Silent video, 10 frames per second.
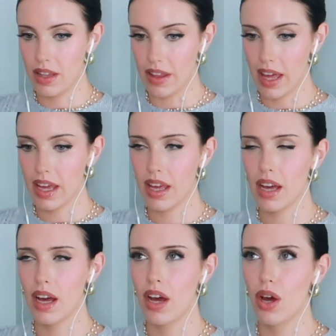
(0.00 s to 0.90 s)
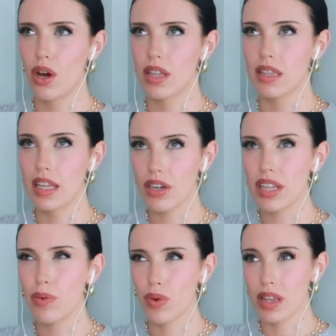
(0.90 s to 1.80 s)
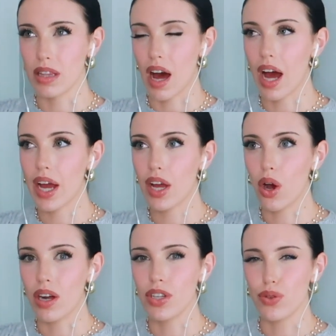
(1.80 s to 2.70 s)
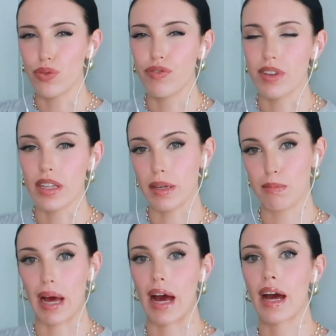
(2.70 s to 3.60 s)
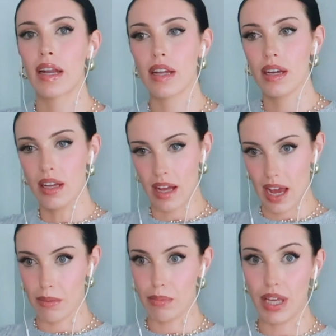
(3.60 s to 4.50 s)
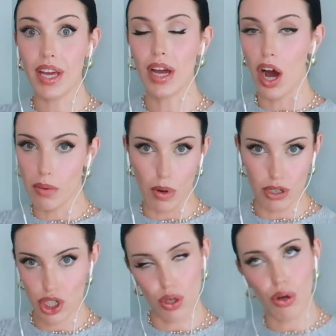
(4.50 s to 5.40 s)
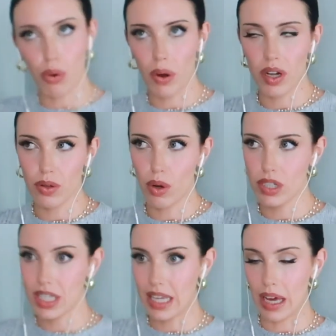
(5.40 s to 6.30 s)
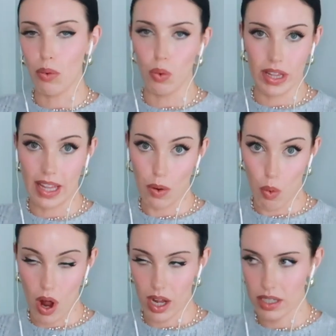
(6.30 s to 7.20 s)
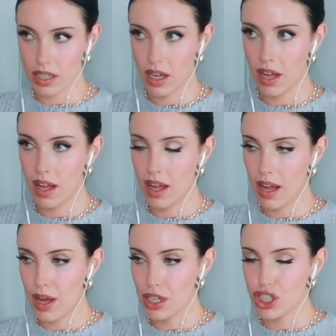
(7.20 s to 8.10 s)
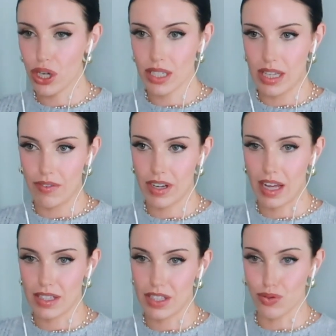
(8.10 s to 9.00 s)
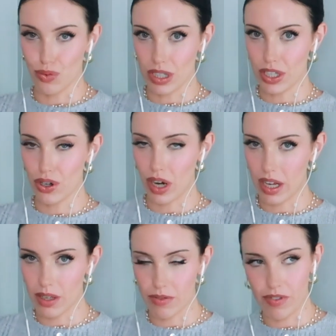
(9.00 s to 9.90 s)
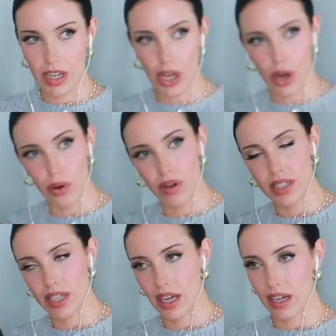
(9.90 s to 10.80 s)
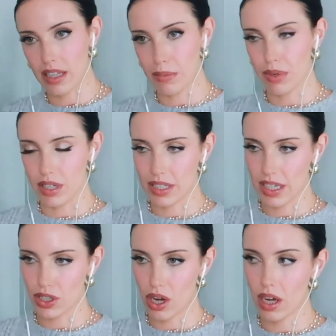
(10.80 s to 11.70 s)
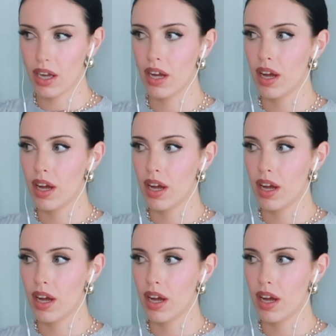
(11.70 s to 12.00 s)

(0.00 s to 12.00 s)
they literally rely on you feeling bad and being emotional, quote unquote, to get what they want. Shira7 has this really great video. It's like a clip on TikTok